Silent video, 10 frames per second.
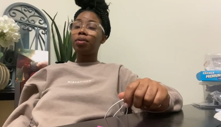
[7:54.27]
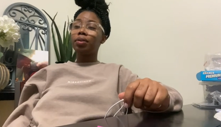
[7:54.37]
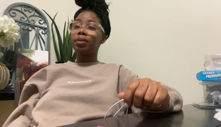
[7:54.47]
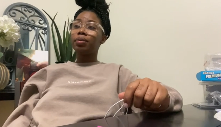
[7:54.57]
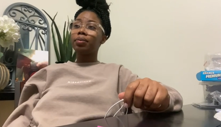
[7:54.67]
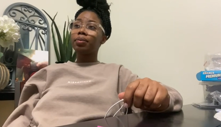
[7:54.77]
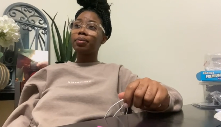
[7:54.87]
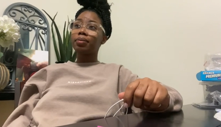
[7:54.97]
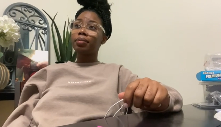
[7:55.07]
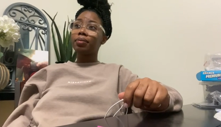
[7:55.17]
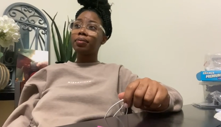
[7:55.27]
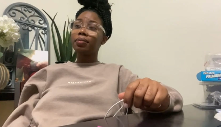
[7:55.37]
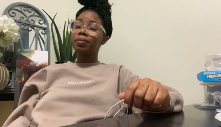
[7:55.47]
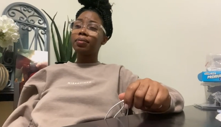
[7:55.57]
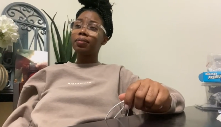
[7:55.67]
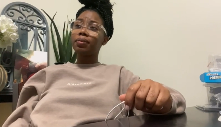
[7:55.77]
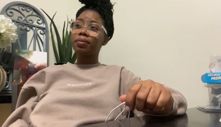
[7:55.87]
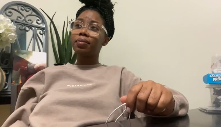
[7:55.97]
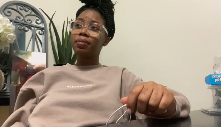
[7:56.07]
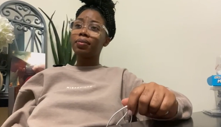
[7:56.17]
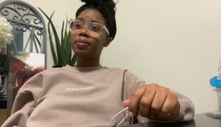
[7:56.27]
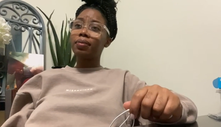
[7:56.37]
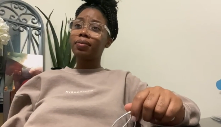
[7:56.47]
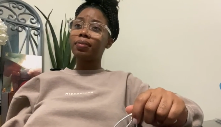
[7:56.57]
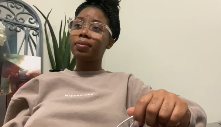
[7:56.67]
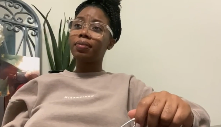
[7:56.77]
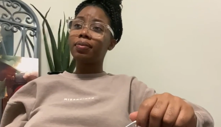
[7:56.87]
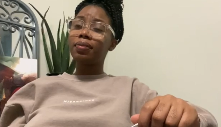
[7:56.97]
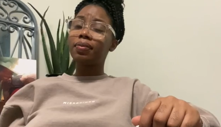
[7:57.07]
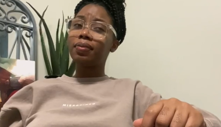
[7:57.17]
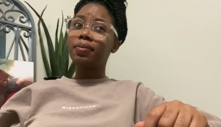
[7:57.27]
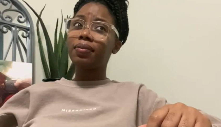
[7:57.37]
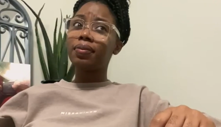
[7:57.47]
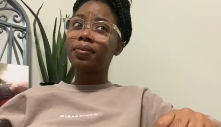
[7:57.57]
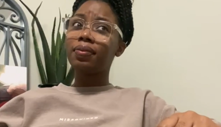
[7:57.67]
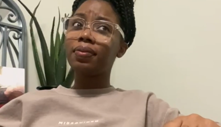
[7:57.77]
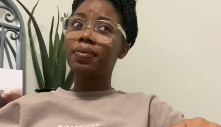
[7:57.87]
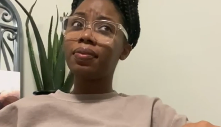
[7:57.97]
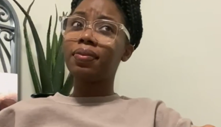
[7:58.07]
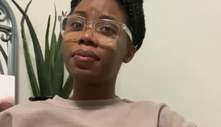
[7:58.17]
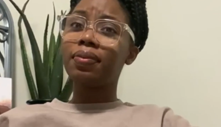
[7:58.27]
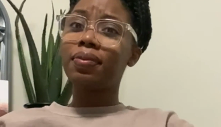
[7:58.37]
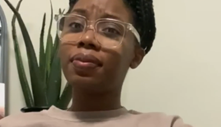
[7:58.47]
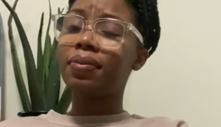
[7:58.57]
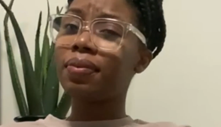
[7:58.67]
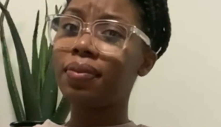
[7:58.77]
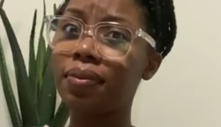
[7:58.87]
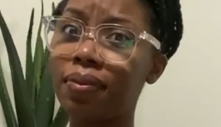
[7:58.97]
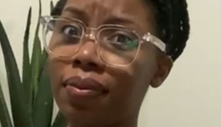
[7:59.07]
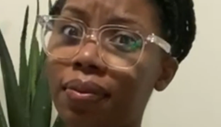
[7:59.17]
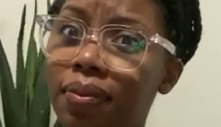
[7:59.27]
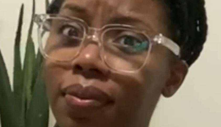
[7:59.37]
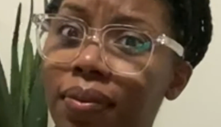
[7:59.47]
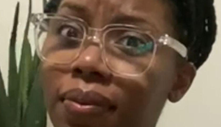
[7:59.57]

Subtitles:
Nobody speaks.